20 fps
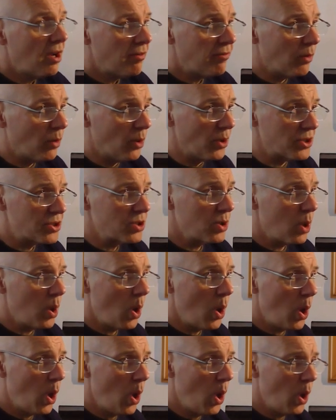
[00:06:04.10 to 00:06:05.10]
for
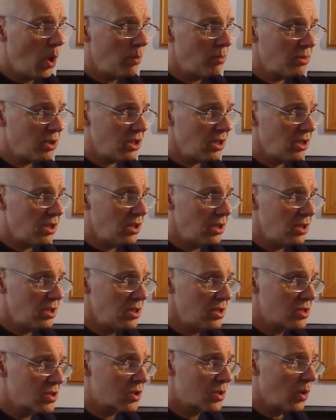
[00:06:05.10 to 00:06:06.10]
Tom
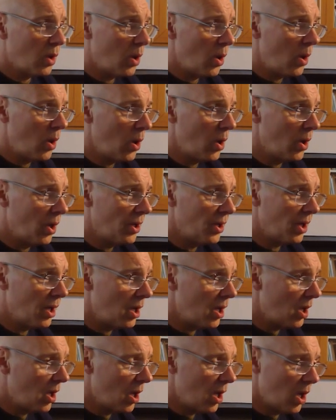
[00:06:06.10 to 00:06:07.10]
is gone
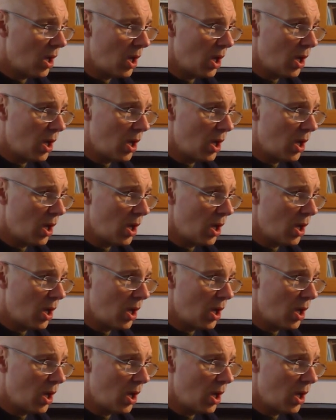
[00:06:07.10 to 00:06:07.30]
aloft.